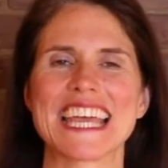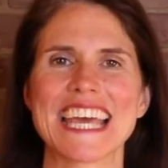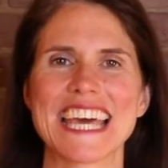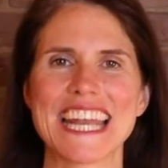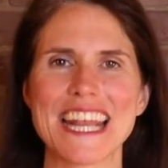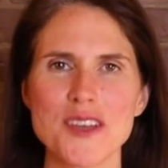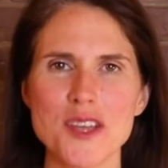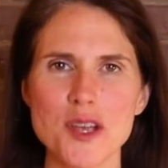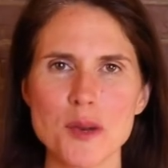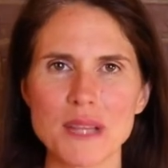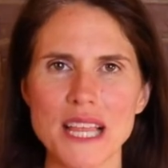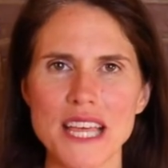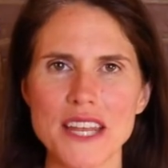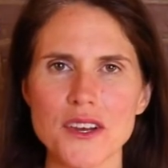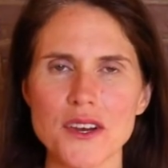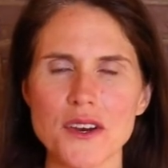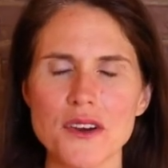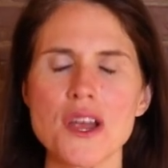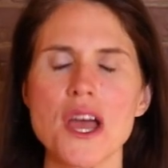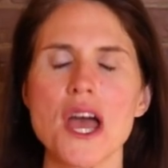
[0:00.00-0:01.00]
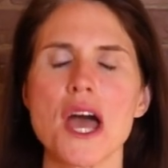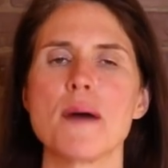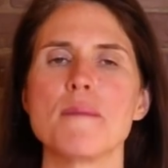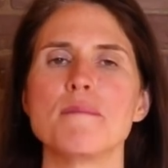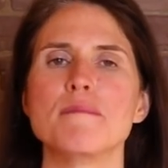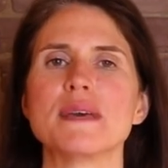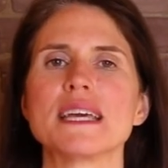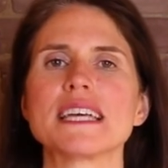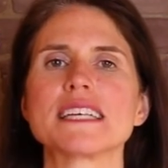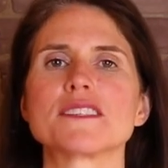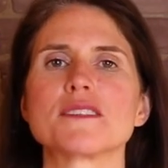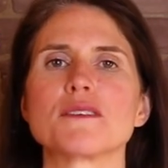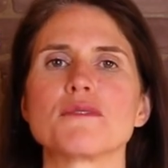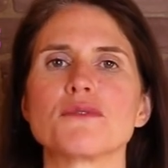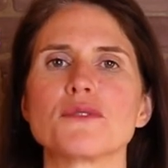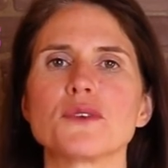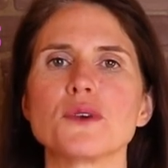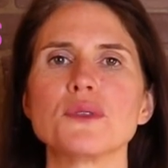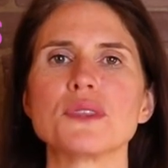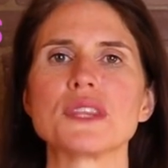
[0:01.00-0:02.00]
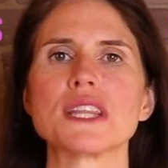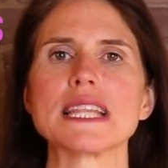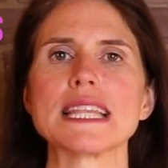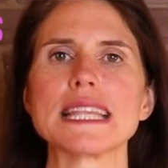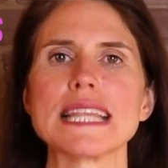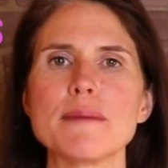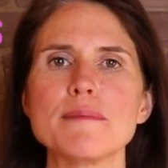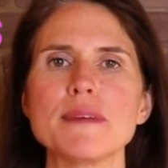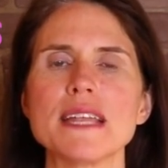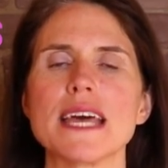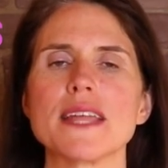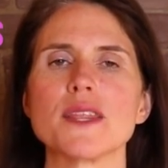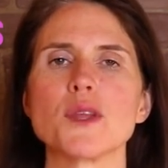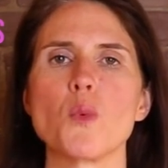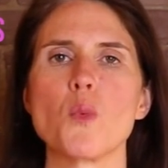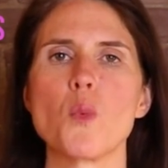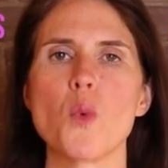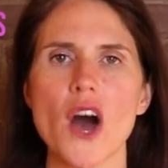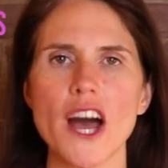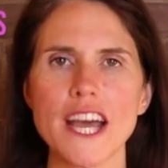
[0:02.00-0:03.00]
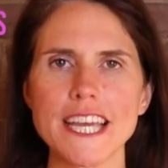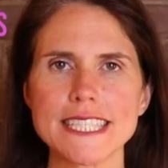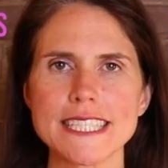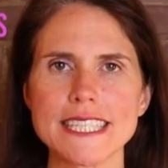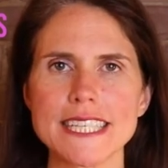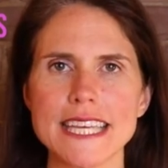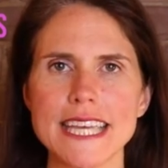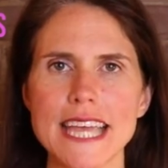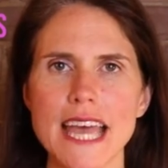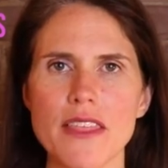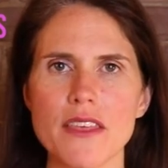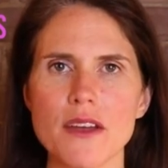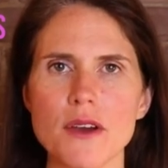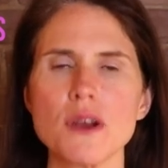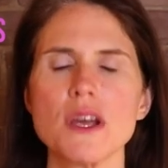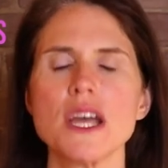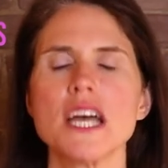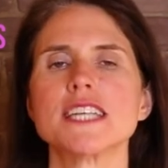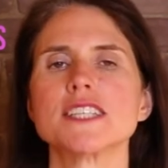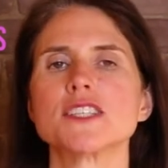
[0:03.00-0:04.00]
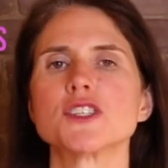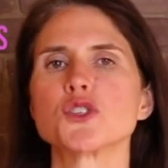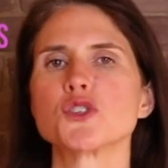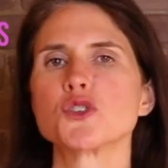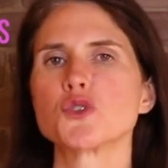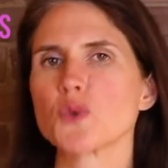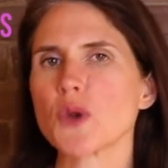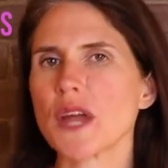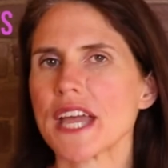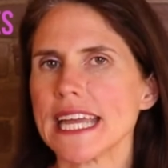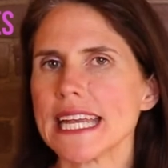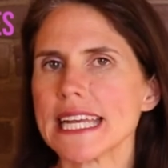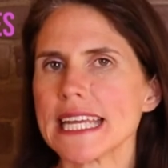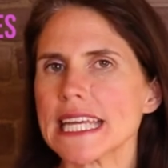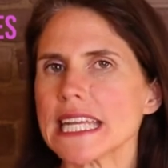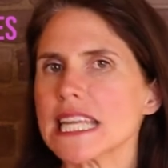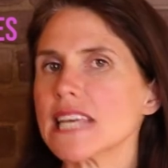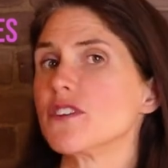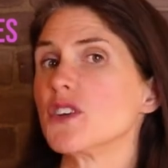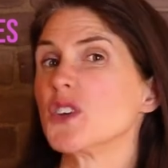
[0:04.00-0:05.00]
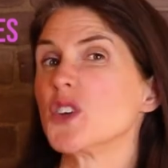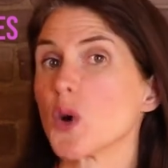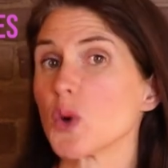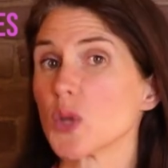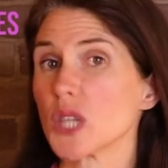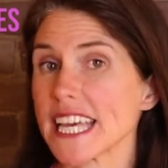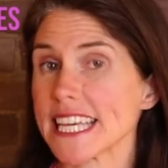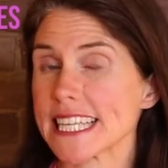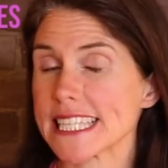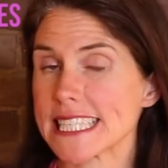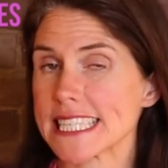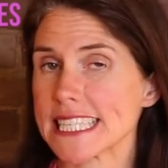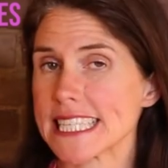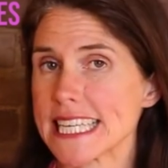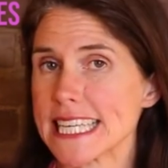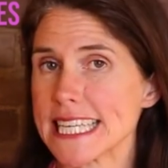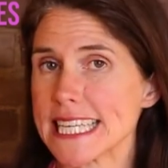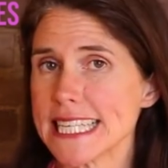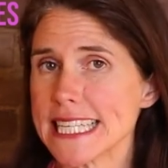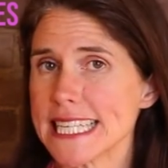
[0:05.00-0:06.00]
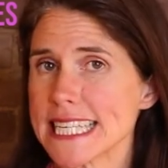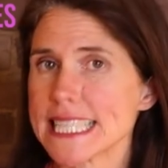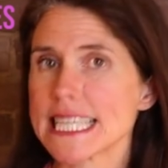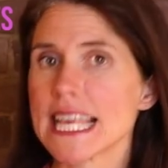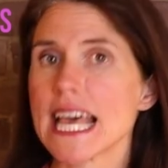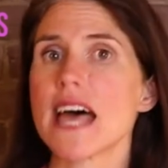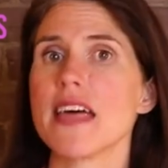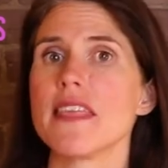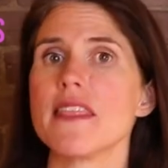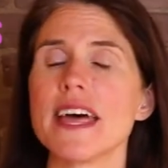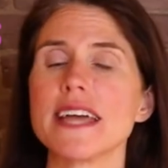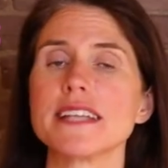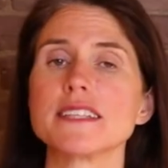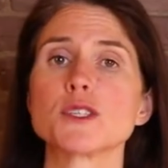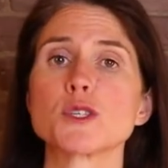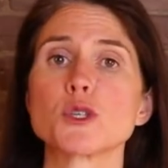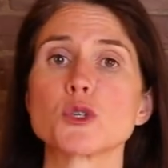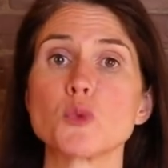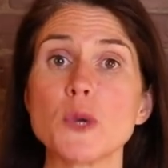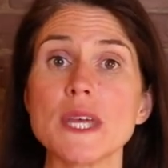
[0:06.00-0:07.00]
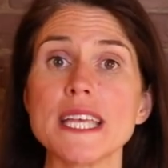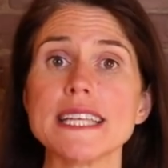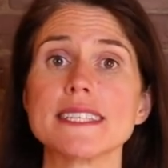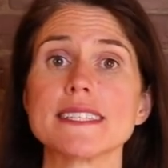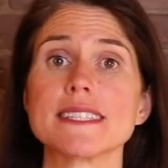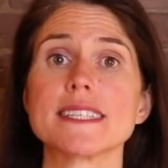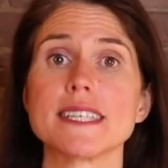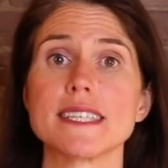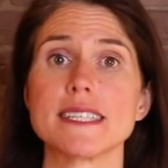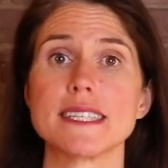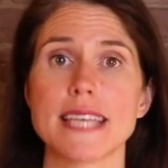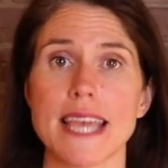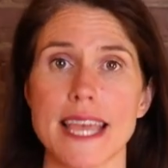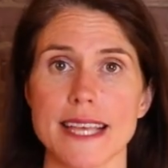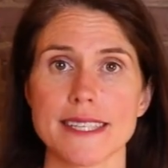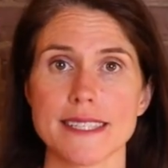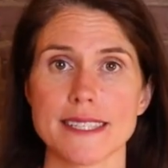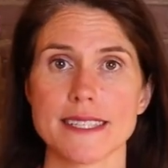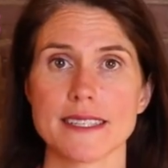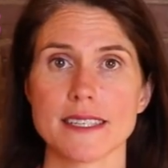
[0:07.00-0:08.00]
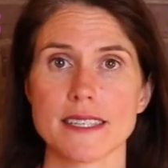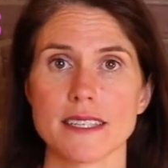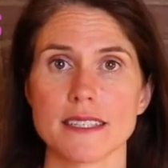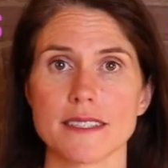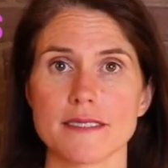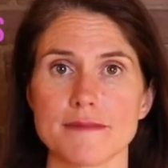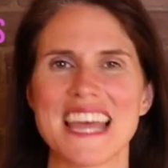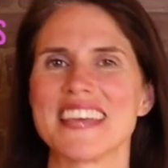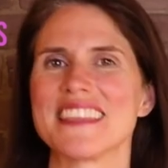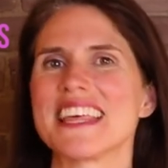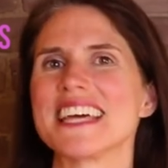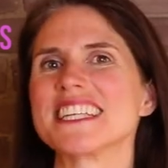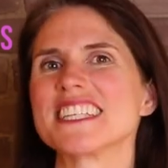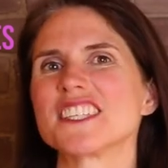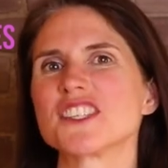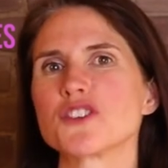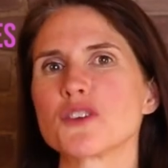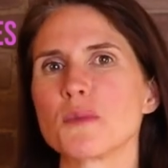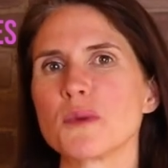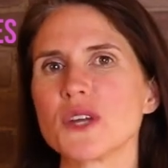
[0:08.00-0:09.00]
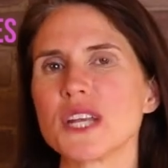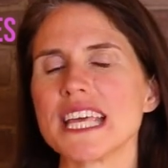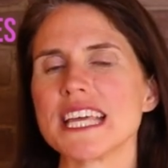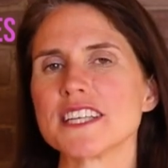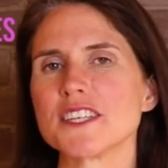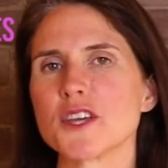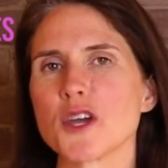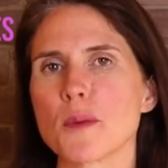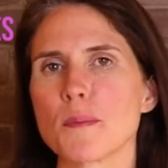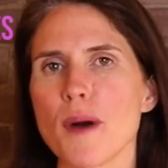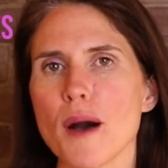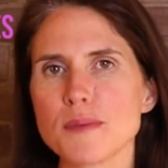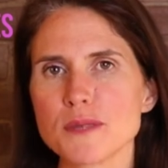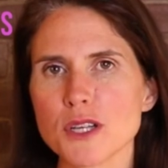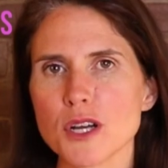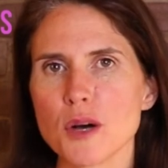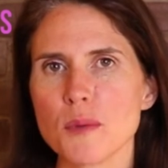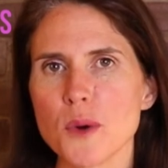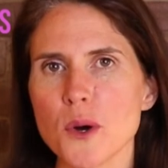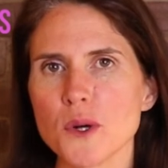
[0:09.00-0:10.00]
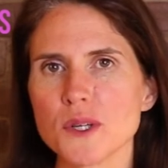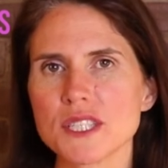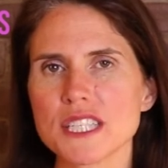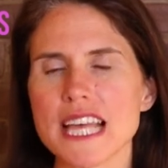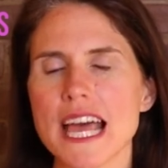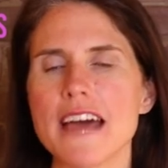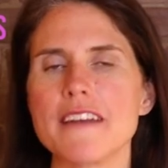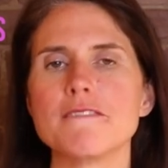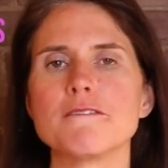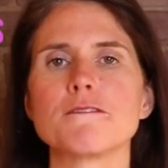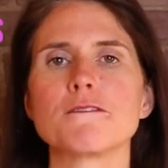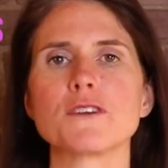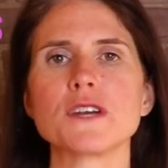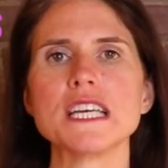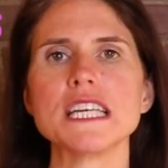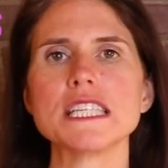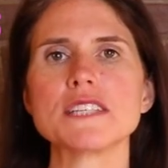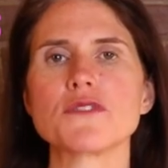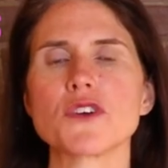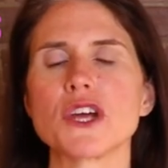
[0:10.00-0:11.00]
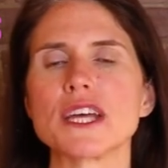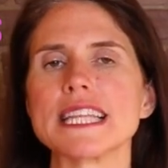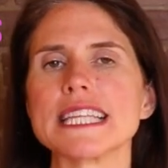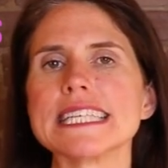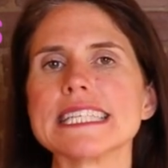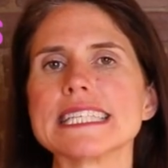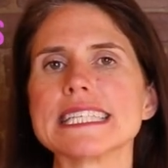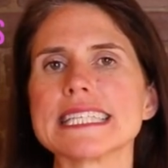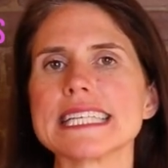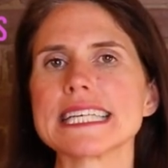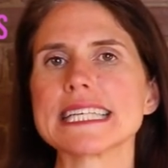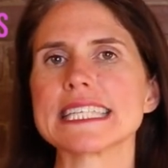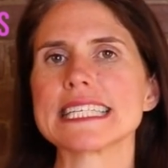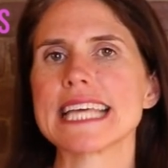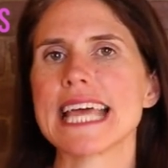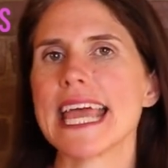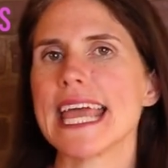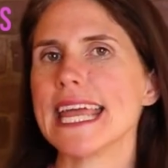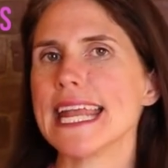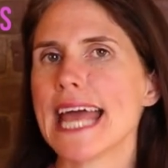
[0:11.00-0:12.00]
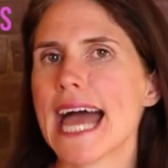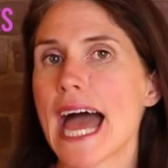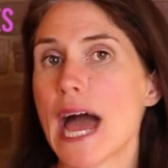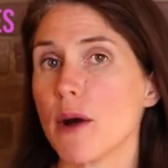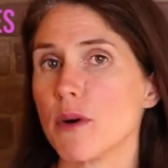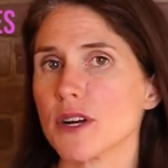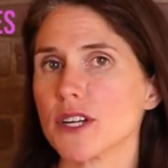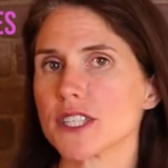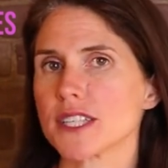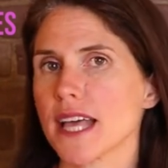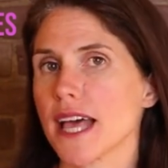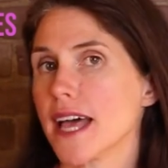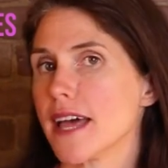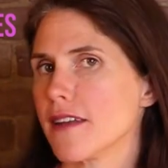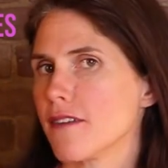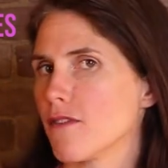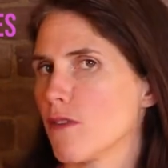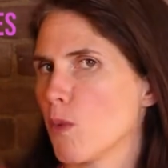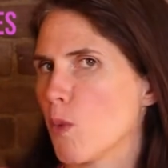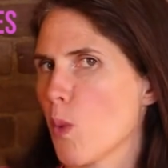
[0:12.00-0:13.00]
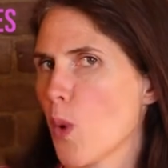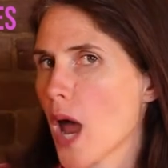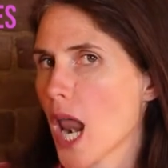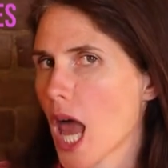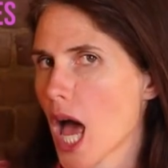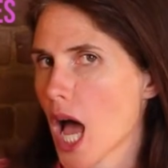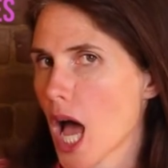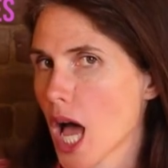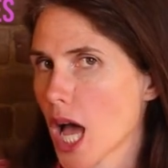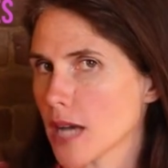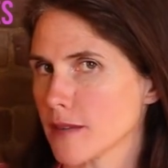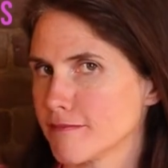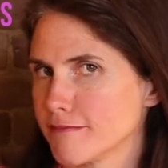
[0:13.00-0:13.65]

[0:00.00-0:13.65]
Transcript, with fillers: Get out your blender, mix the fruit, the lemon, and the wine together, strain it if you don't like seeds, then sweeten to taste. Then distribute into your popsicle molds and freeze for at least six to eight hours, and voila!